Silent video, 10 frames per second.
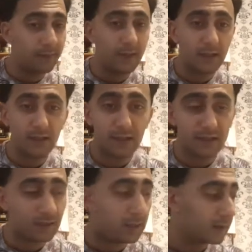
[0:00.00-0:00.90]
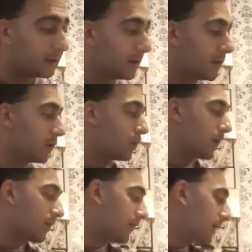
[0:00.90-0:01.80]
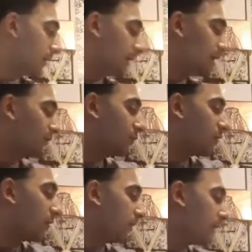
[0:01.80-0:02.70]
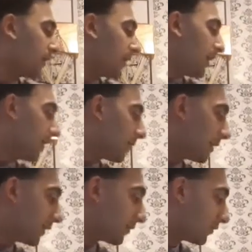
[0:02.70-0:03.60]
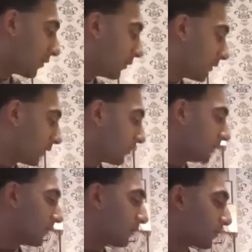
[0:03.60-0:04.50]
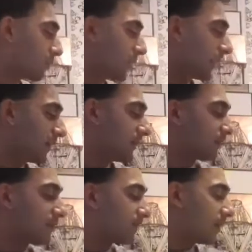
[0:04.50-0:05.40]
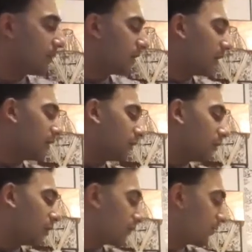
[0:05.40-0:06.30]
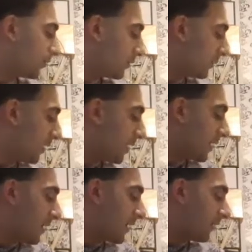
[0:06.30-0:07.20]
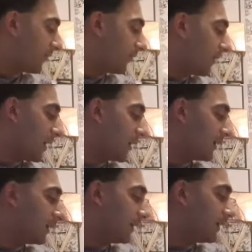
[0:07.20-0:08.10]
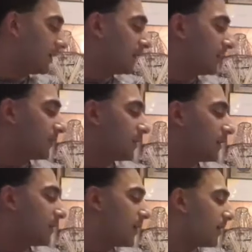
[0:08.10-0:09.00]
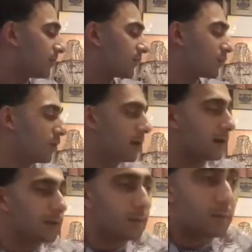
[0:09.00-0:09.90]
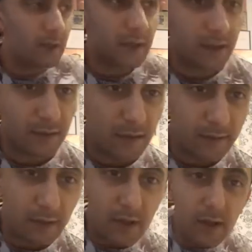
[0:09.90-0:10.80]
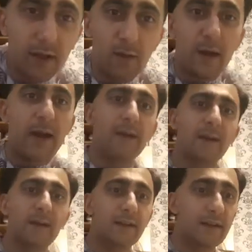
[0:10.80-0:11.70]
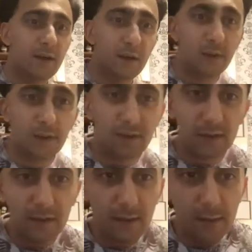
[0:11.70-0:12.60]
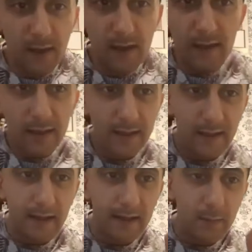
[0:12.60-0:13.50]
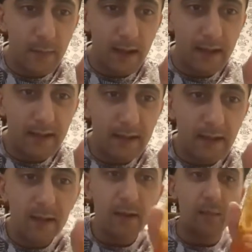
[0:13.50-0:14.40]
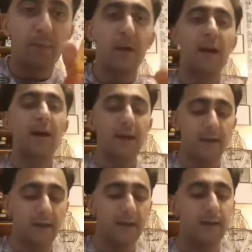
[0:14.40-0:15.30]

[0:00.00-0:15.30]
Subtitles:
Fantastic. Well, next one. So we've gone through the spring, the summer, the autumn, and finally the last one, because I forgot about it in the autumn, Calamat by,